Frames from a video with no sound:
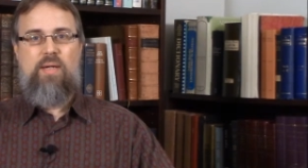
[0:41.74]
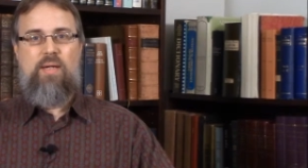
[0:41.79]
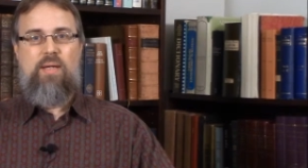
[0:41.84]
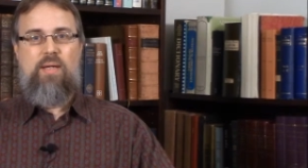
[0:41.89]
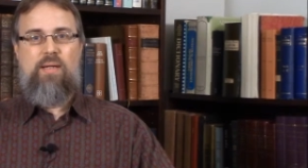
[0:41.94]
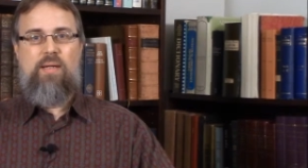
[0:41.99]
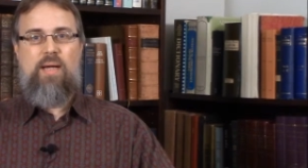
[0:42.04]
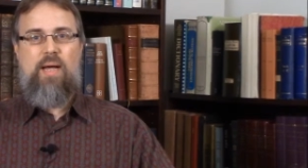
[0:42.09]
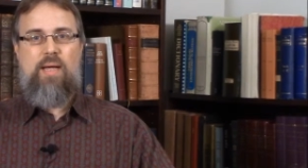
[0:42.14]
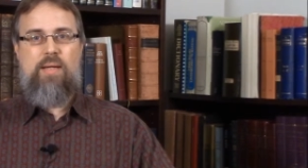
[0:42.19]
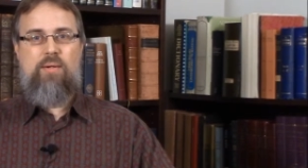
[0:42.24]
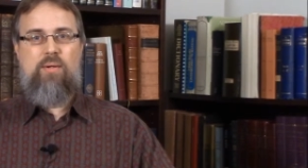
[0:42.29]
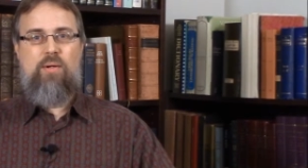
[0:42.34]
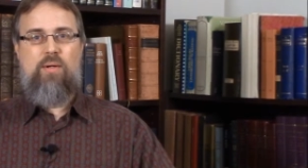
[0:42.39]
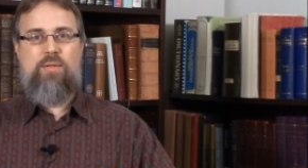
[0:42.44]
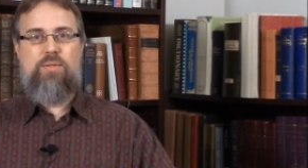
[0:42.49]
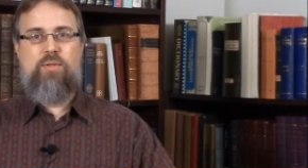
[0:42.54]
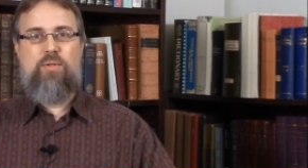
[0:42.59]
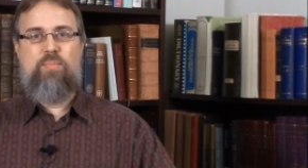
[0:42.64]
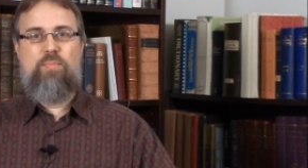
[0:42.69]
God
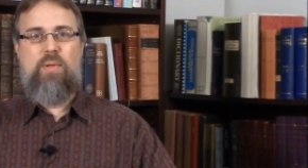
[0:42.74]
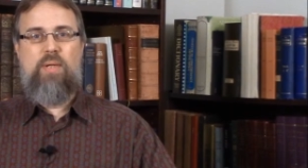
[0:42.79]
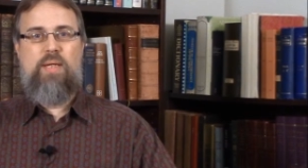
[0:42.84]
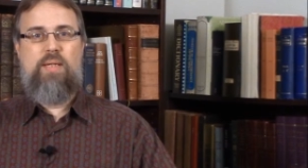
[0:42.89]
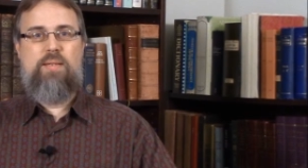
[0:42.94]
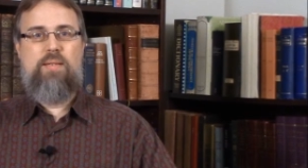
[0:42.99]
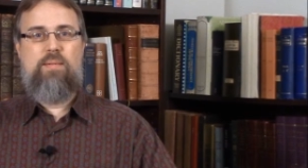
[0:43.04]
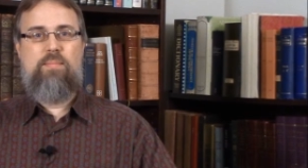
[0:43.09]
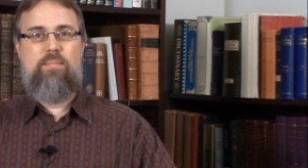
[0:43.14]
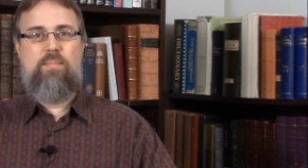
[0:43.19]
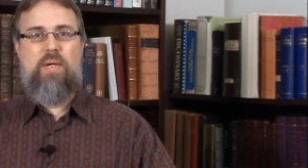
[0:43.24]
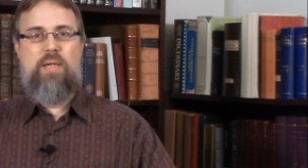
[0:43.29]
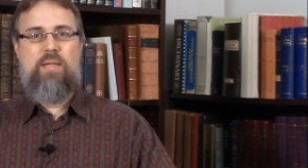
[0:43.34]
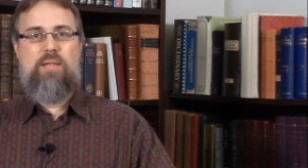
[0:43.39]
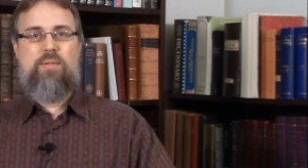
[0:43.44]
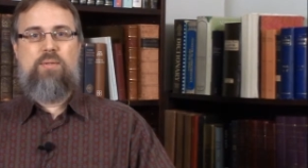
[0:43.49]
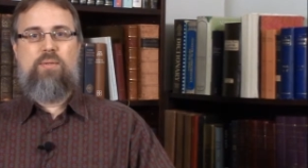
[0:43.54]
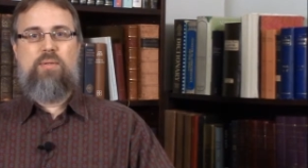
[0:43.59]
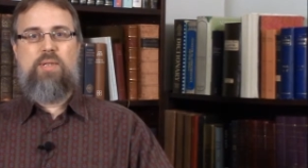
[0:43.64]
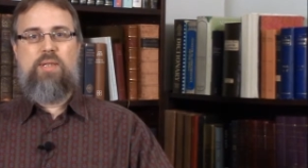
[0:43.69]
also planted many
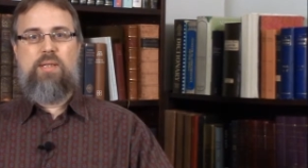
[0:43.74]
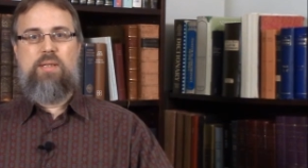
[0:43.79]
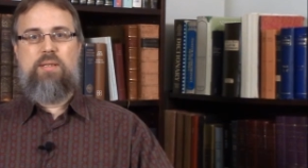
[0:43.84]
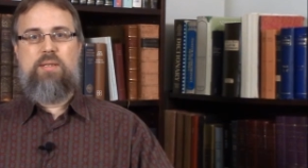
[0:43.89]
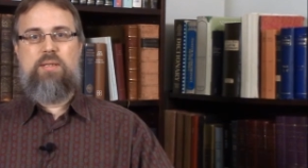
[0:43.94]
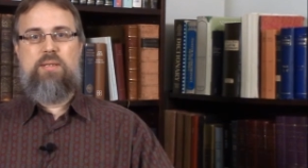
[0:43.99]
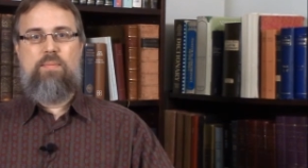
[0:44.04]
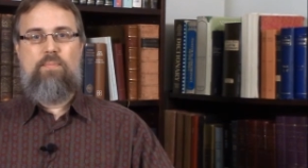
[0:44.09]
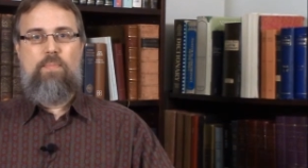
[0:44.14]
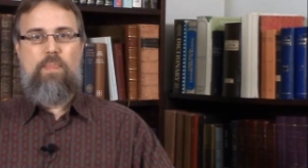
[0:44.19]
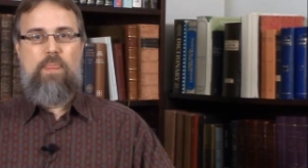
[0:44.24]
trees.